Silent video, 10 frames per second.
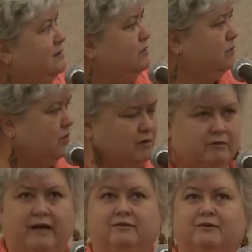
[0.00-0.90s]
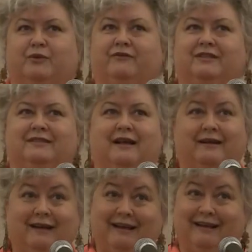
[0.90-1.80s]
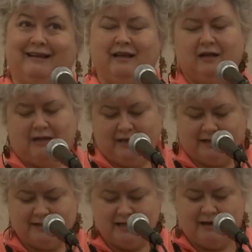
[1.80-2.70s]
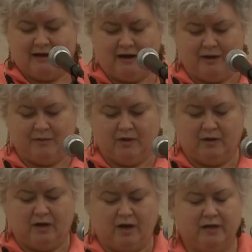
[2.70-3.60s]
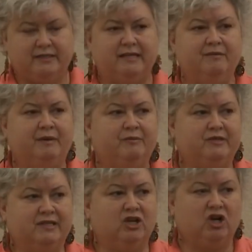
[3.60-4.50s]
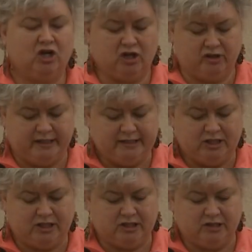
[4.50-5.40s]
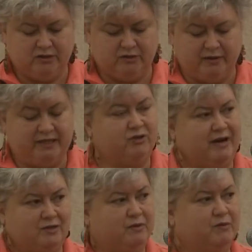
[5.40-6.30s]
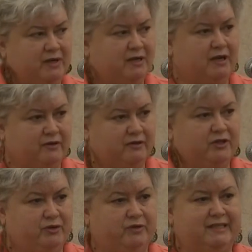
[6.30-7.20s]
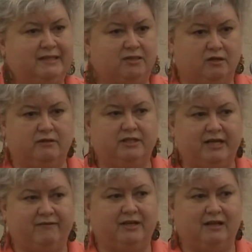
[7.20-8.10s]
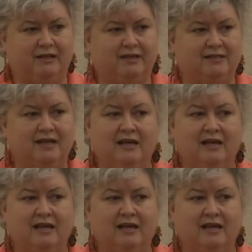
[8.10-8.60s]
Oh, that was the previous slide. Clicks. Are team members encouraged to interact with one another? Do you discourage having clicks?